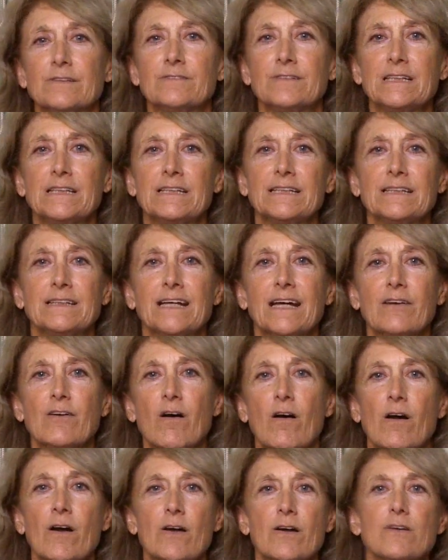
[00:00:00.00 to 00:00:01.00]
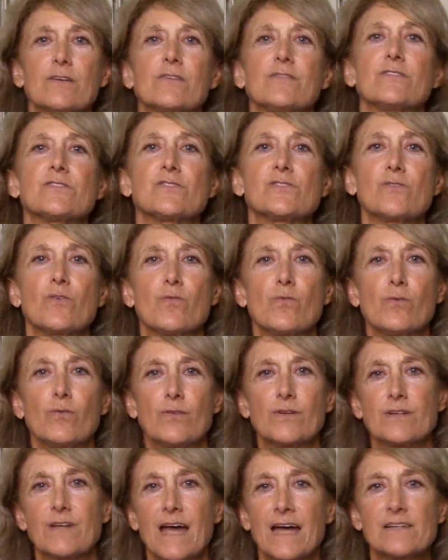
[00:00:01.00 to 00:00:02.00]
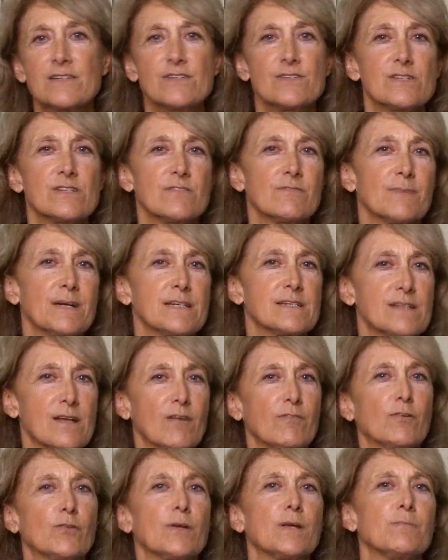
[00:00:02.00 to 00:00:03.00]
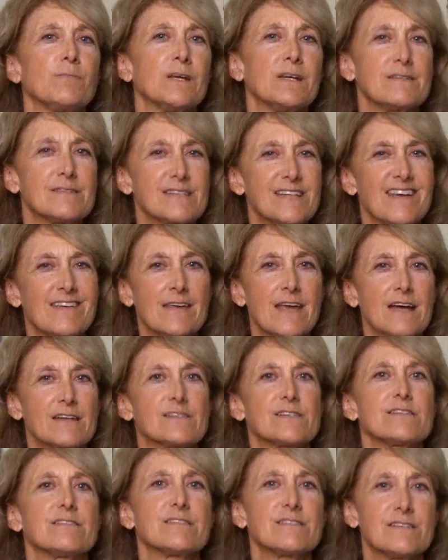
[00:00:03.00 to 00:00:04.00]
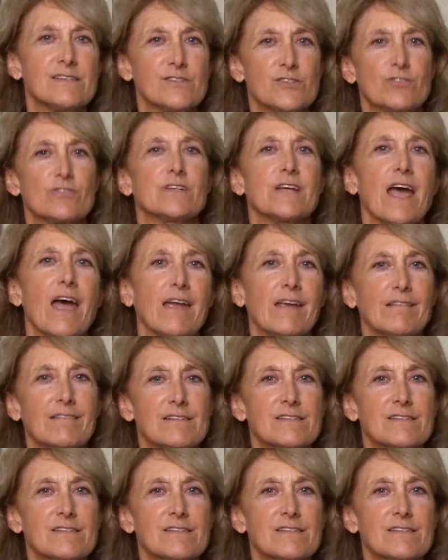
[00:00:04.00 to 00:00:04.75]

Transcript: revealing that heart, the soul, the essence of myself, greet me and say, yes, this is your day.